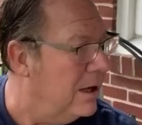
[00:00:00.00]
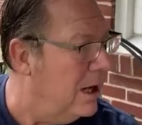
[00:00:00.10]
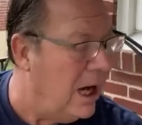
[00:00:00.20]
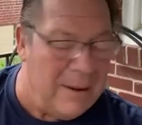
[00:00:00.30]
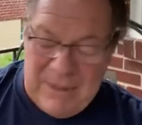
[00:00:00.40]

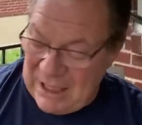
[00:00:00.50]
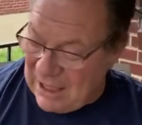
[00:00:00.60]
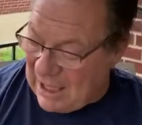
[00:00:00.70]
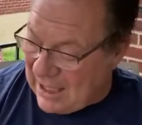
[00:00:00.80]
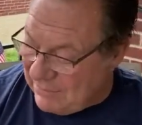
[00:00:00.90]
I mean,
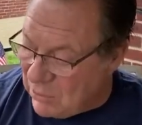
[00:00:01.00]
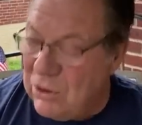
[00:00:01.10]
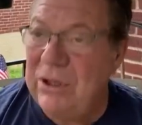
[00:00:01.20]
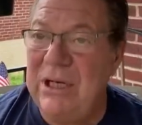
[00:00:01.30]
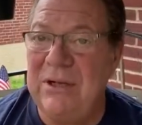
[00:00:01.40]
I
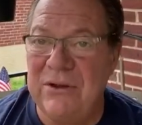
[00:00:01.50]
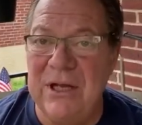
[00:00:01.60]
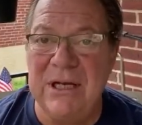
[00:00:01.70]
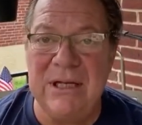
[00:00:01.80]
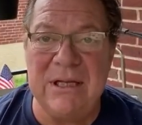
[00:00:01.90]
really
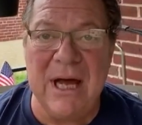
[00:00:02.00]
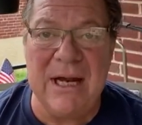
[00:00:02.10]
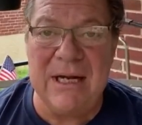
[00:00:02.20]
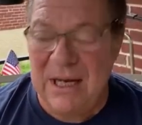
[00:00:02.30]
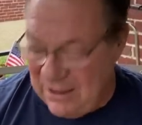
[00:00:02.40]
think that
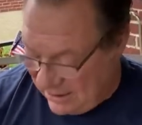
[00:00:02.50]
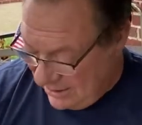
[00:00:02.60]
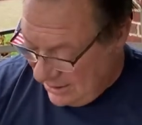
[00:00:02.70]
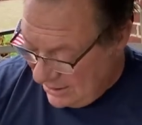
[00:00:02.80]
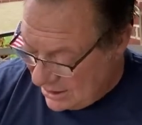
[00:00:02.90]

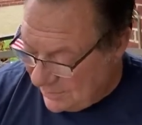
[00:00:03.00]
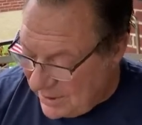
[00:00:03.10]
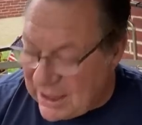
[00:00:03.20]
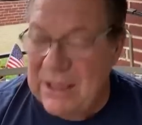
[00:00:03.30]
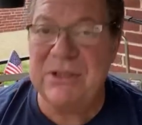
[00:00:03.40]
the
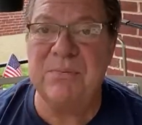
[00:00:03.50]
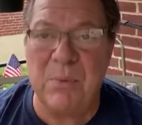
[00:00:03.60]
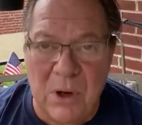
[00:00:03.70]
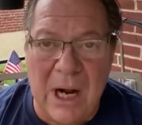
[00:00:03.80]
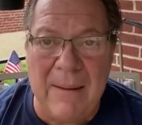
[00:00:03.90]
biggest
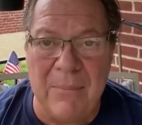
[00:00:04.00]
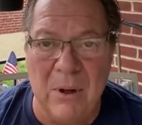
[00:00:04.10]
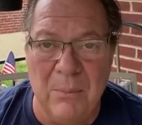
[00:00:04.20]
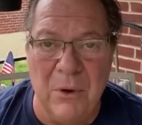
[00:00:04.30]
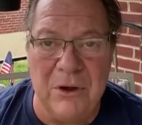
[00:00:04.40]

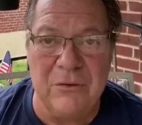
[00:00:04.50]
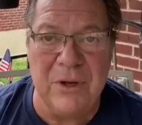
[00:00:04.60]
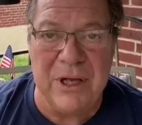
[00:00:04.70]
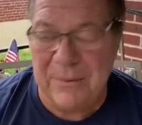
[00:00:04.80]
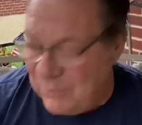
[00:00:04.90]
problem with
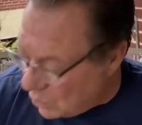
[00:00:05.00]
him